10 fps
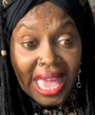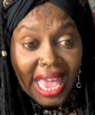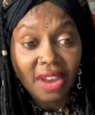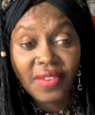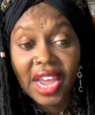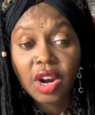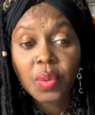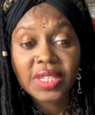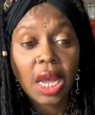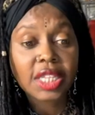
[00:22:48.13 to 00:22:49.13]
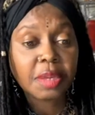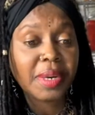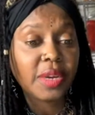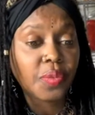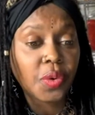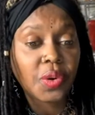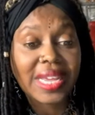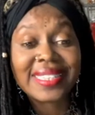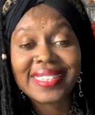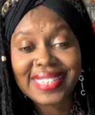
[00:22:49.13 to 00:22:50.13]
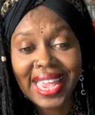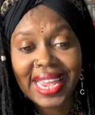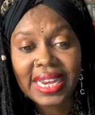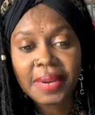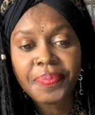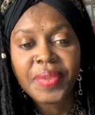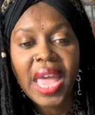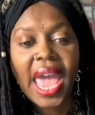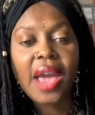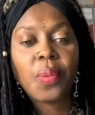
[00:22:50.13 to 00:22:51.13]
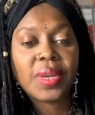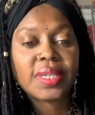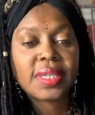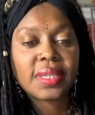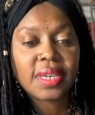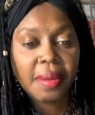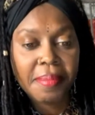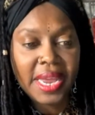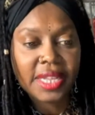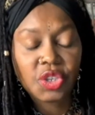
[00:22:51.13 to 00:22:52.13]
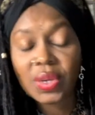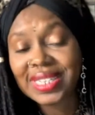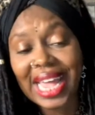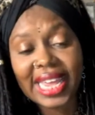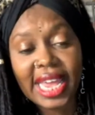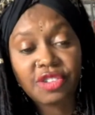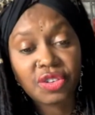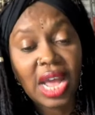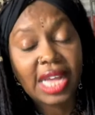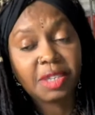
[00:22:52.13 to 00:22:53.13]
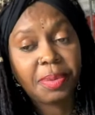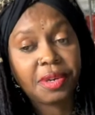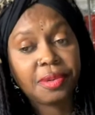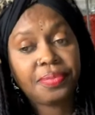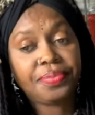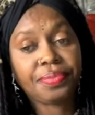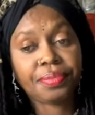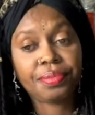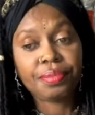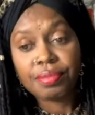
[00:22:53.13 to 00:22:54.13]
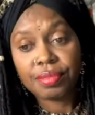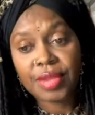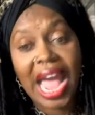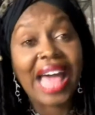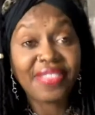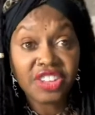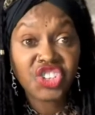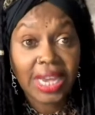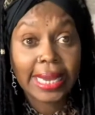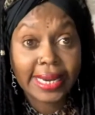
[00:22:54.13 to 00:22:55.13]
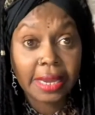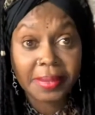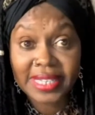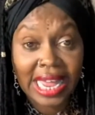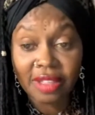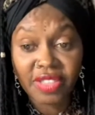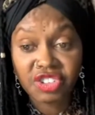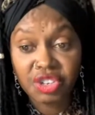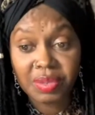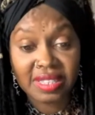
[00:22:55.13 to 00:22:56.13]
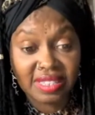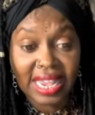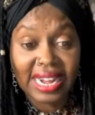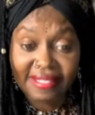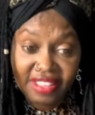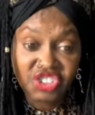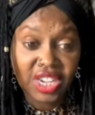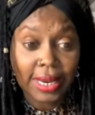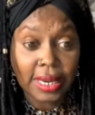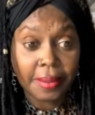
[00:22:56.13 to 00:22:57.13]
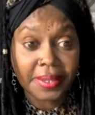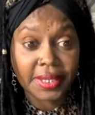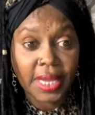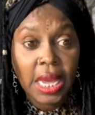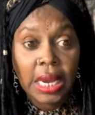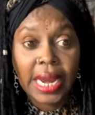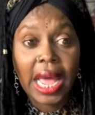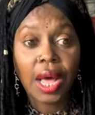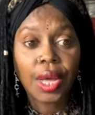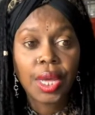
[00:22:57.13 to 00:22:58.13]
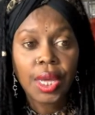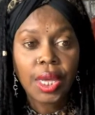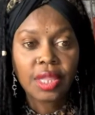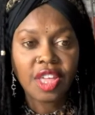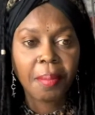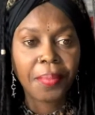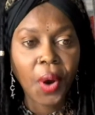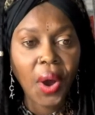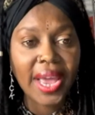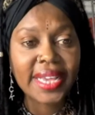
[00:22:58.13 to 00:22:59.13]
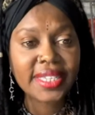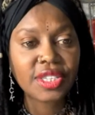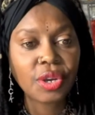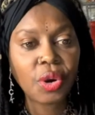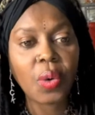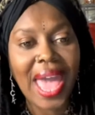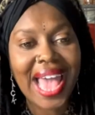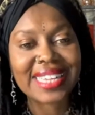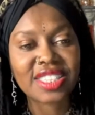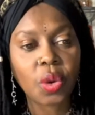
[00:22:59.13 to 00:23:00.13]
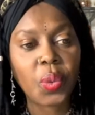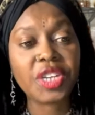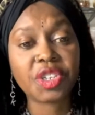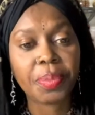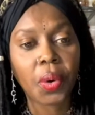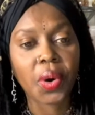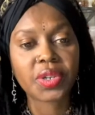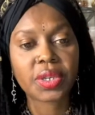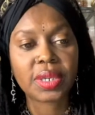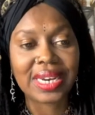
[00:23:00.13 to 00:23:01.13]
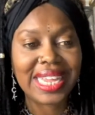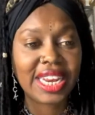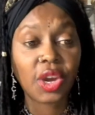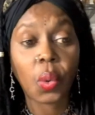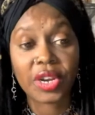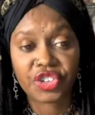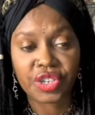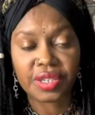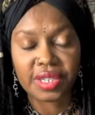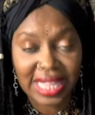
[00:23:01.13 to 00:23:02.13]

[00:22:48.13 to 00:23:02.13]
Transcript: Elvaker was ultimately ruled insane and was committed to a psychiatric hospital. Now, I think she had demons. I don't think she was insane. I think she had demons. Now, the boys who asked the Ouija board leading questions.